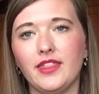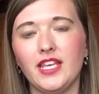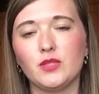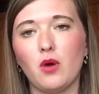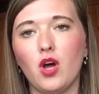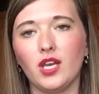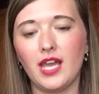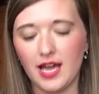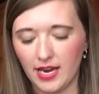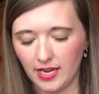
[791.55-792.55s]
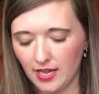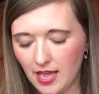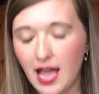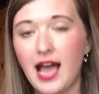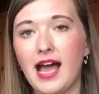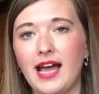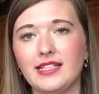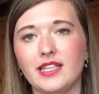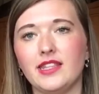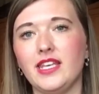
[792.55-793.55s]
These were online,
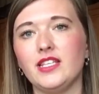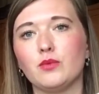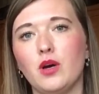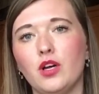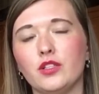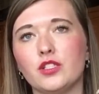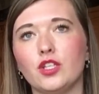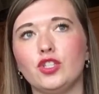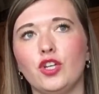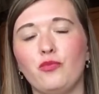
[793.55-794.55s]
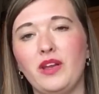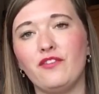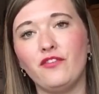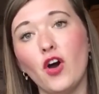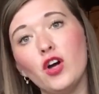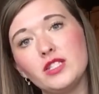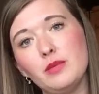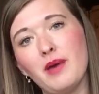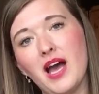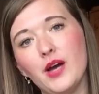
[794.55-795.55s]
and these ones should have been
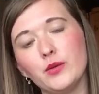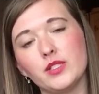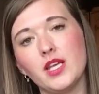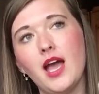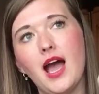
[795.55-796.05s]
£40,